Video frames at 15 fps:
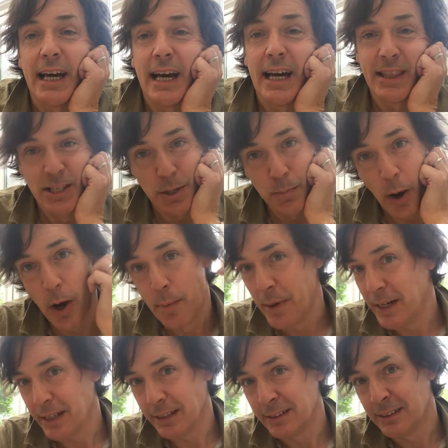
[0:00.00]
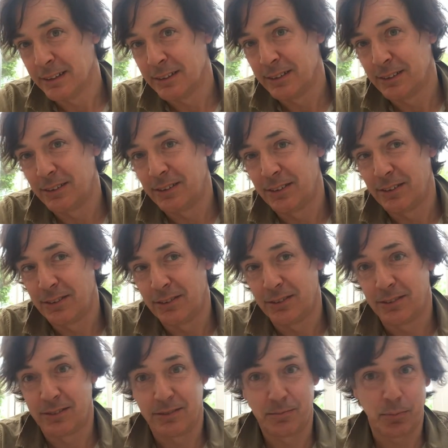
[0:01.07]
and there's a poem in it,
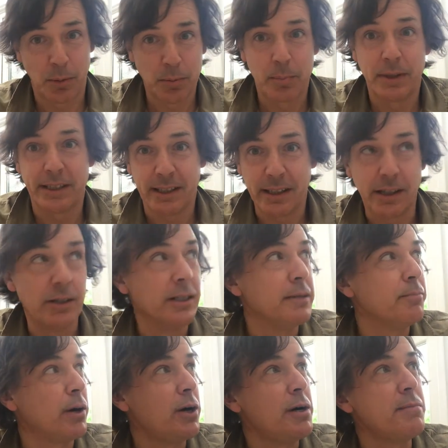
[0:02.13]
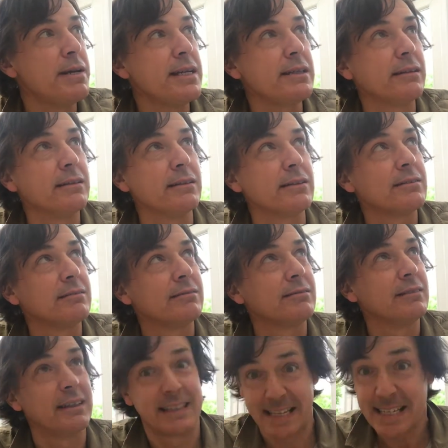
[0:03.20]
probably the only poem in it that
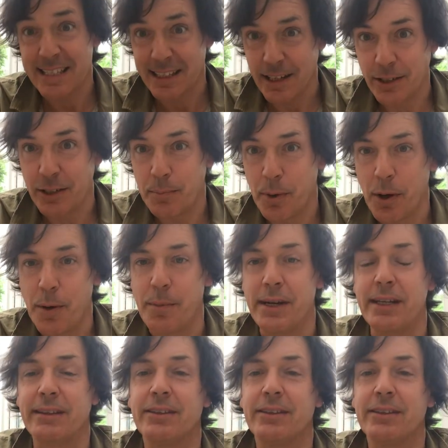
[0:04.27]
is the only poem in it